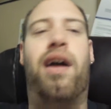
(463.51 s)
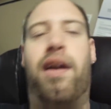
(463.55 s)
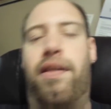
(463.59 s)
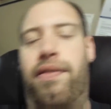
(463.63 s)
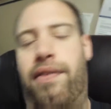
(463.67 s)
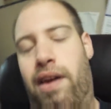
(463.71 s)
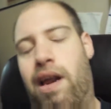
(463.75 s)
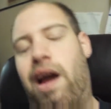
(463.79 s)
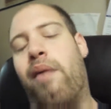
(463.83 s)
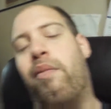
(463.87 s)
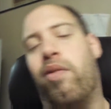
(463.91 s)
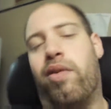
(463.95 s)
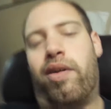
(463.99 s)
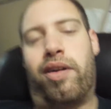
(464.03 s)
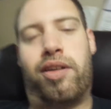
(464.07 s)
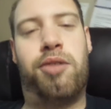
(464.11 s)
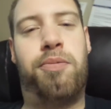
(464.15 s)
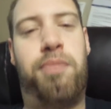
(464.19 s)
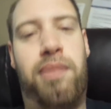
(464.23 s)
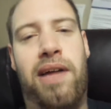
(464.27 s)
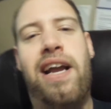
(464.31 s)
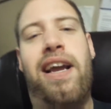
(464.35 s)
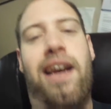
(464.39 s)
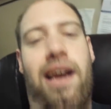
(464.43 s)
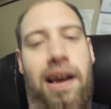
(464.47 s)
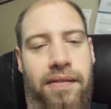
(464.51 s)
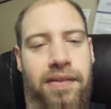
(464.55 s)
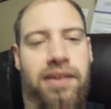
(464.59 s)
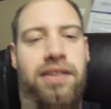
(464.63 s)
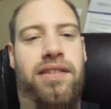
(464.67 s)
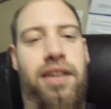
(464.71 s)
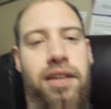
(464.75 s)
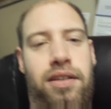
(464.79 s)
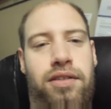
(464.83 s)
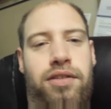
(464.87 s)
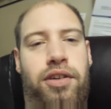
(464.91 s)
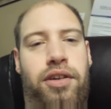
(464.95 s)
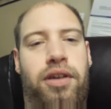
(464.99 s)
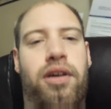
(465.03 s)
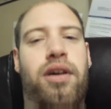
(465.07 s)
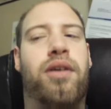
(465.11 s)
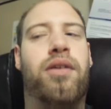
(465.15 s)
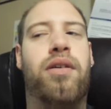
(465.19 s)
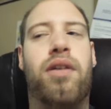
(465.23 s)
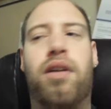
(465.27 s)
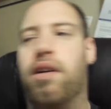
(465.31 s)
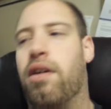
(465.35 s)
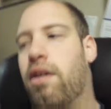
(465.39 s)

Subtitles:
and then I will explain everything to you.